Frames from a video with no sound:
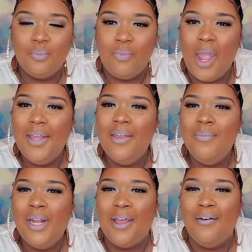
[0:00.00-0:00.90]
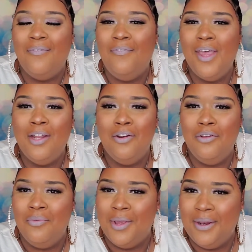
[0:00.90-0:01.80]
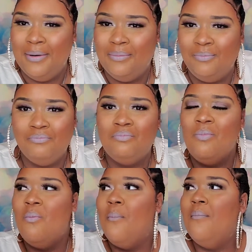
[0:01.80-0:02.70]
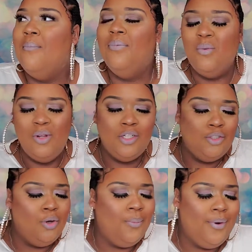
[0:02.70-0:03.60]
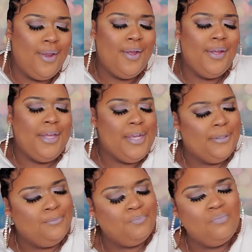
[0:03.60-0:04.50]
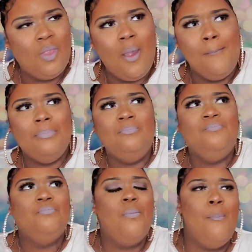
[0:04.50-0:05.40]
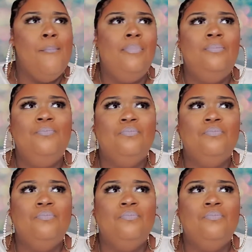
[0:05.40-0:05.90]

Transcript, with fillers: it give me like a Fig Newton, but with a shortbread cookie. I